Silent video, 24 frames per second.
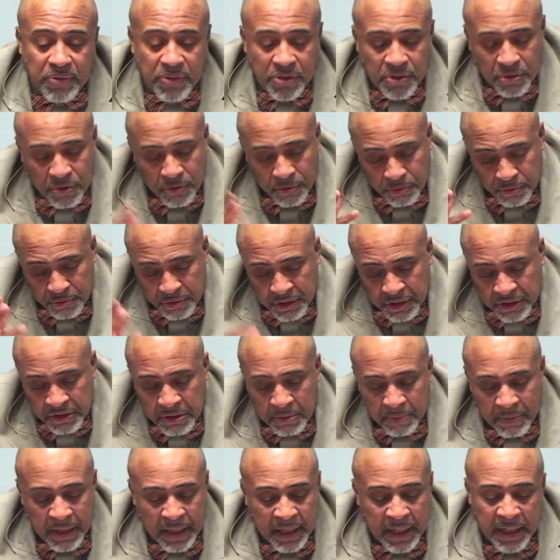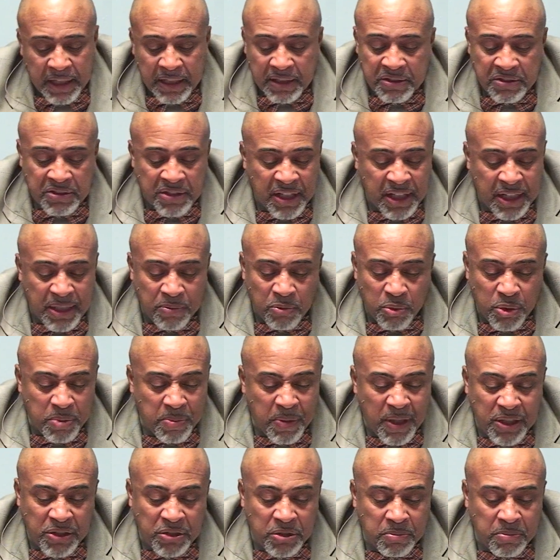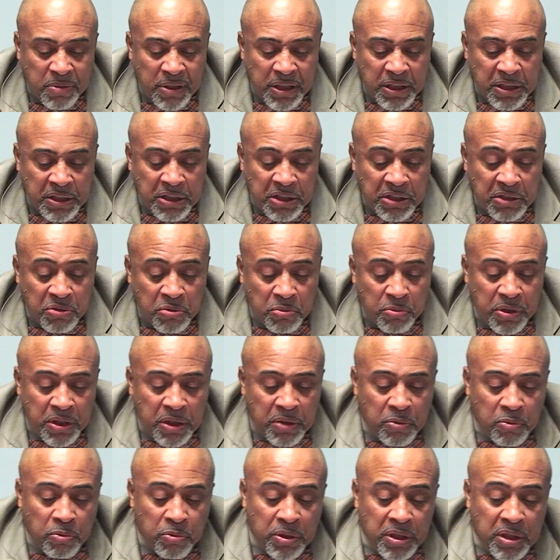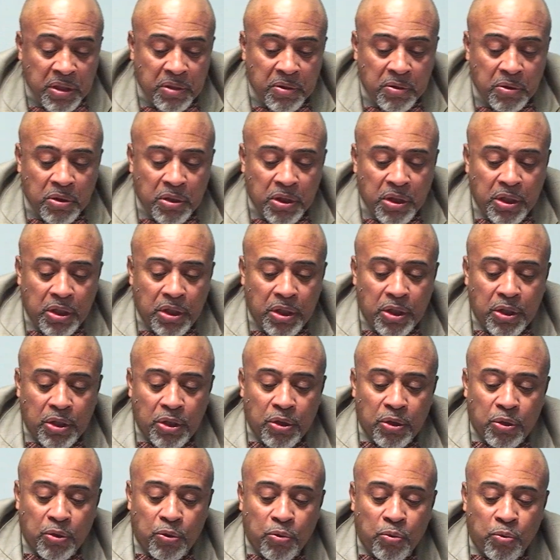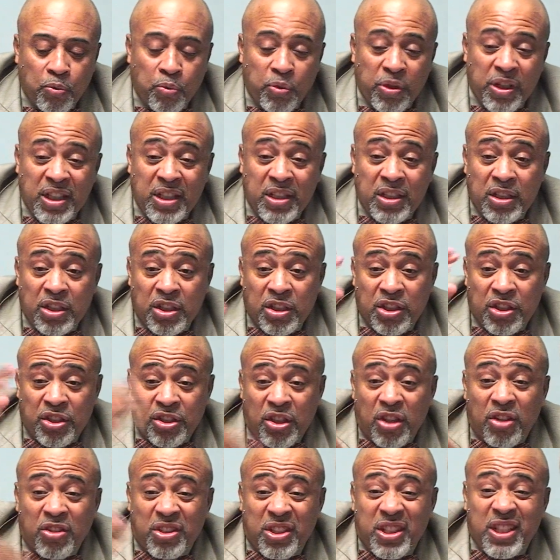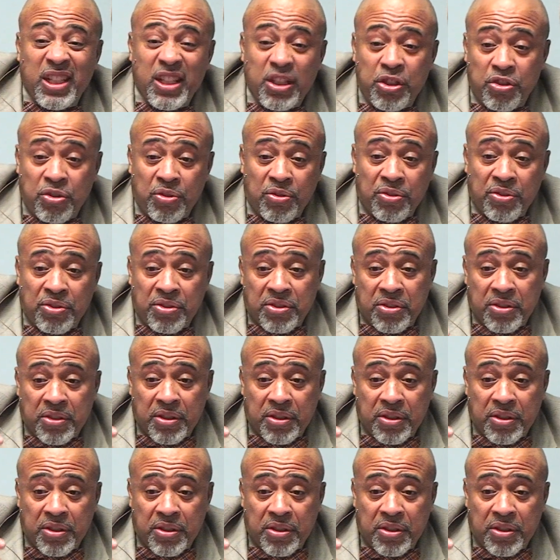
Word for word: school system, I had the same responsibilities with with with young teachers